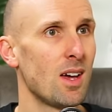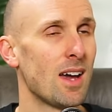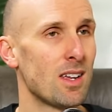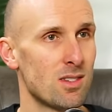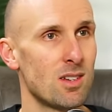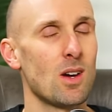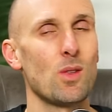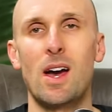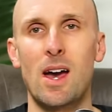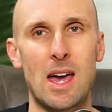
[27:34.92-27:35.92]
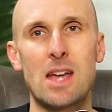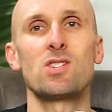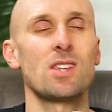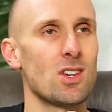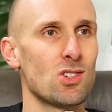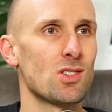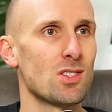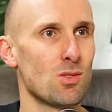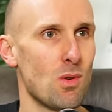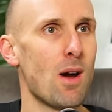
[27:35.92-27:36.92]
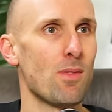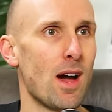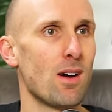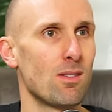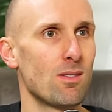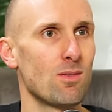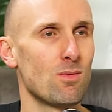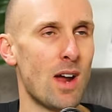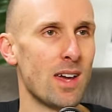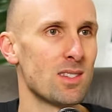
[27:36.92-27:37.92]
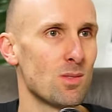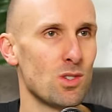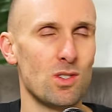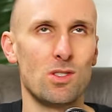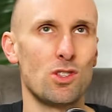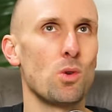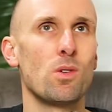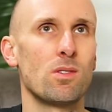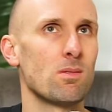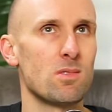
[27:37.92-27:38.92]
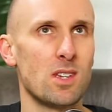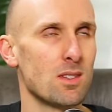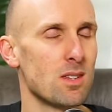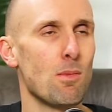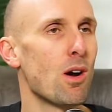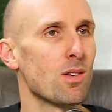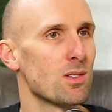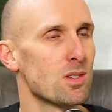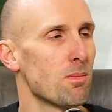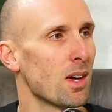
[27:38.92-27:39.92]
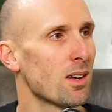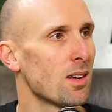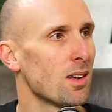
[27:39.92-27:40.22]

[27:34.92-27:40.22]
And it turned out that at aid stations throughout that race, which is 260 miles or something,